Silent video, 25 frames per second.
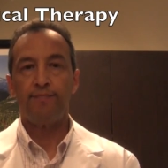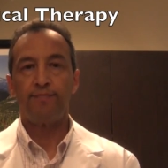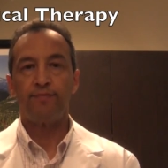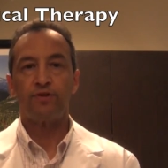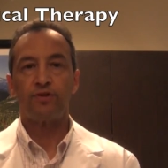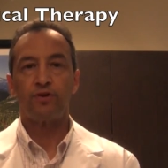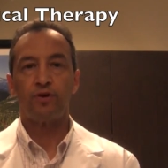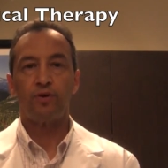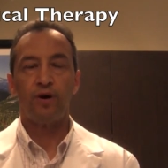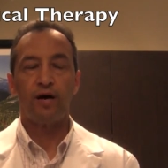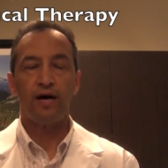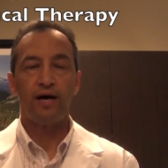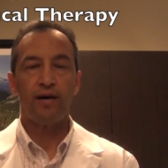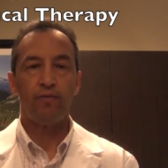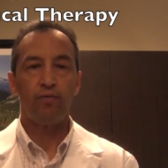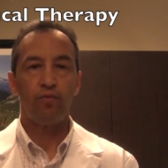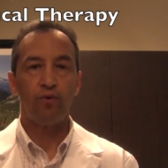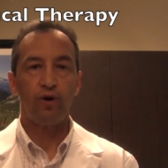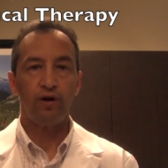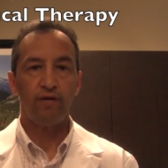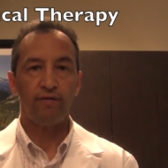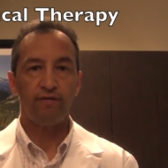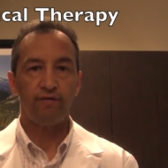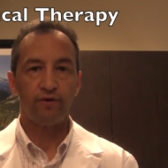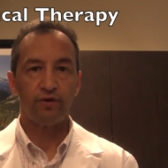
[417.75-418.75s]
So I'm
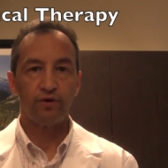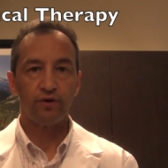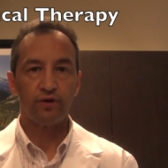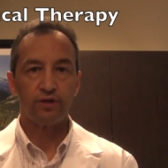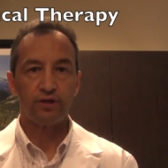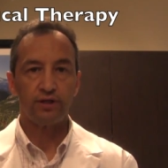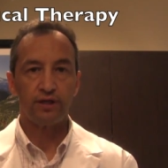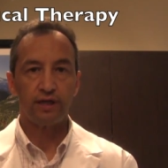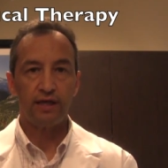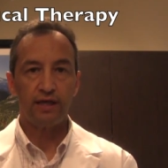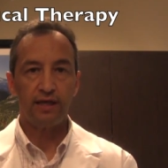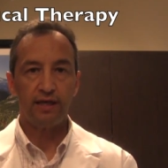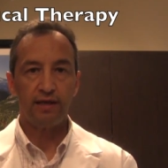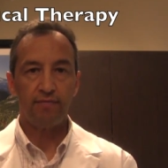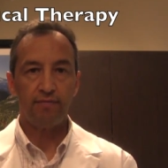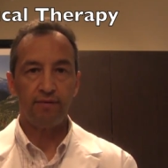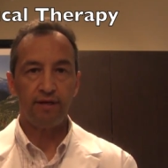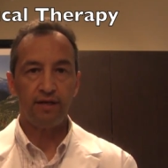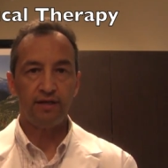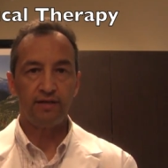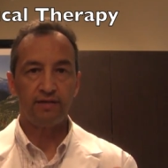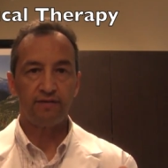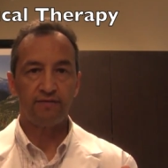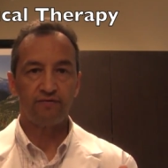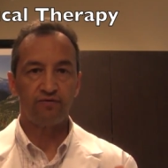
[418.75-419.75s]
well versed in the
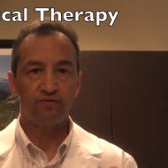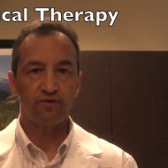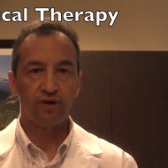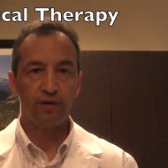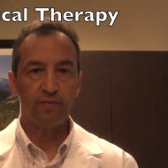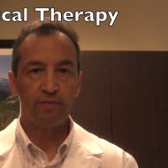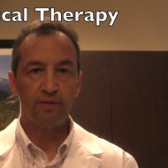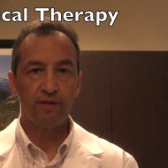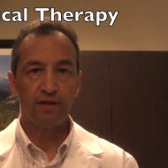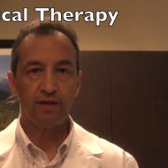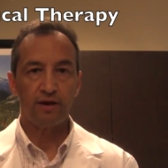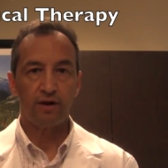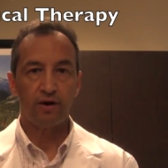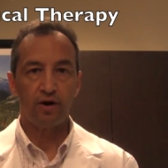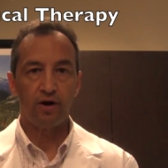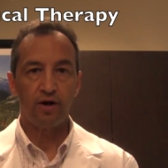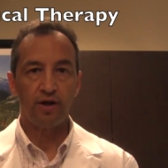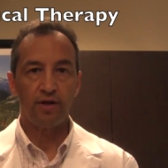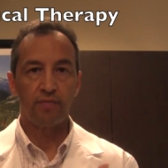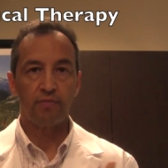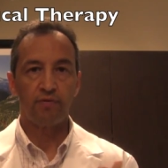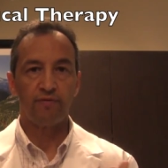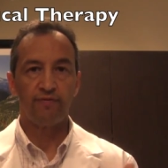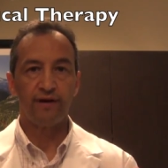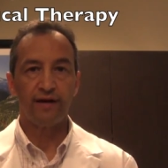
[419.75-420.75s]
means of treatment that all
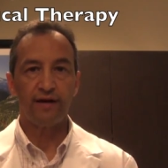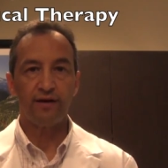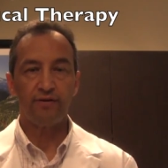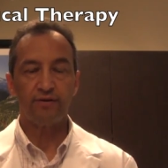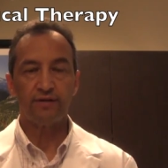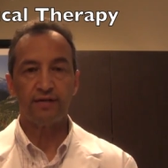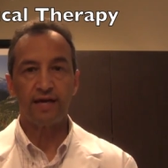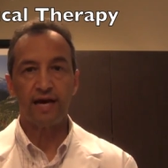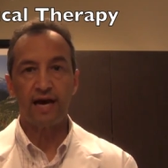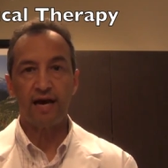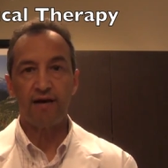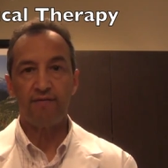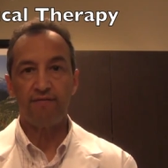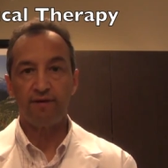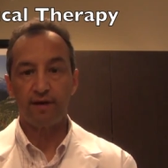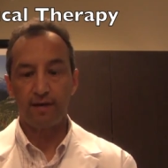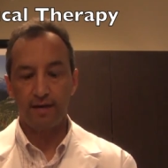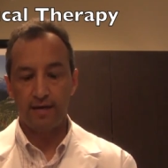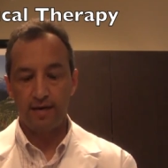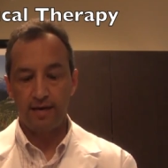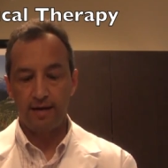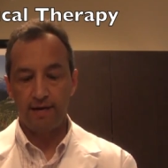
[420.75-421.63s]
the providers have.